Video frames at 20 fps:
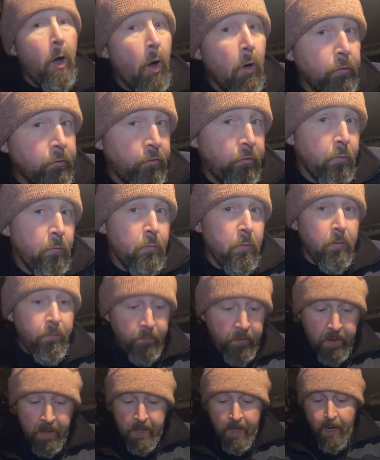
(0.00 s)
arsenal
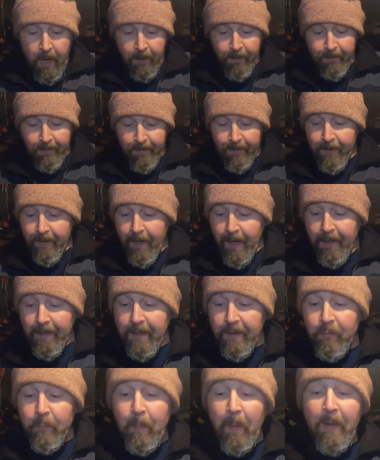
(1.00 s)
of gear,
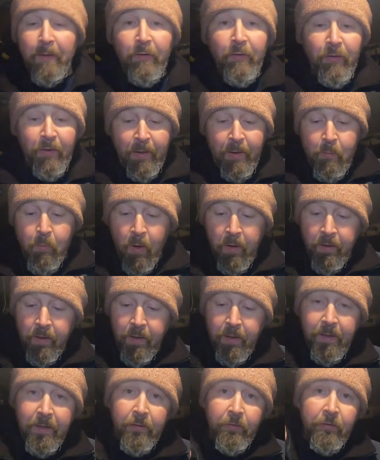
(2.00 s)
and it's basically one
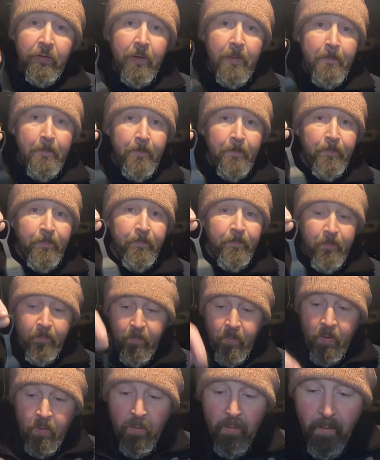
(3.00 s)
of these.
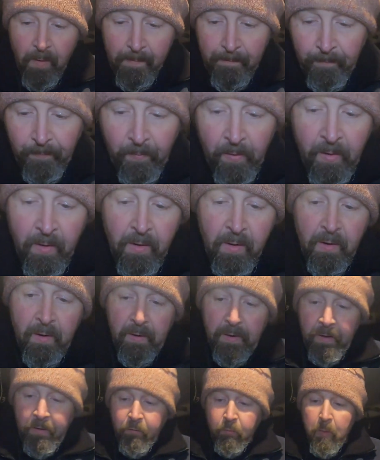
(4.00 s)
Alright,
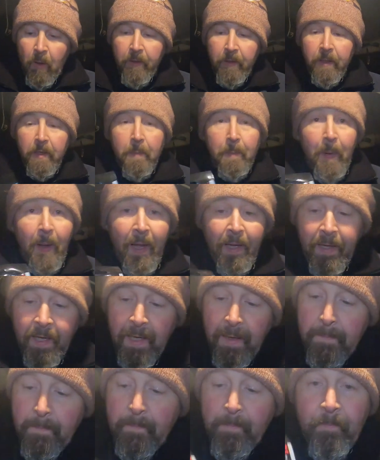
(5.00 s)
here's one in the
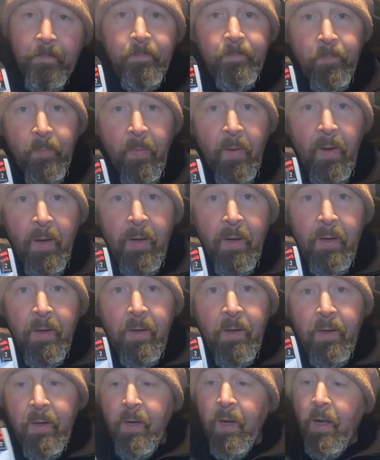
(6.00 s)
packet,
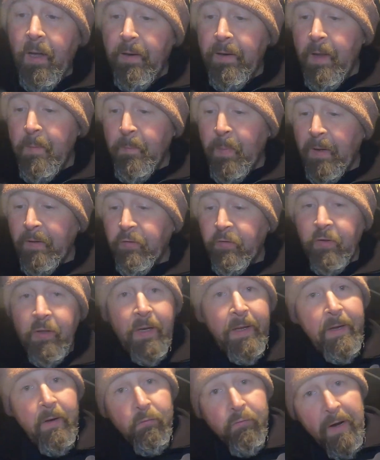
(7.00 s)
and they're
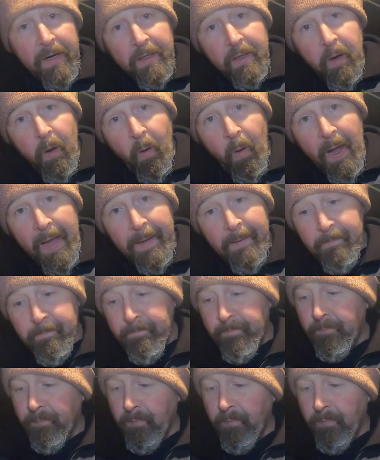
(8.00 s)
basically a red light.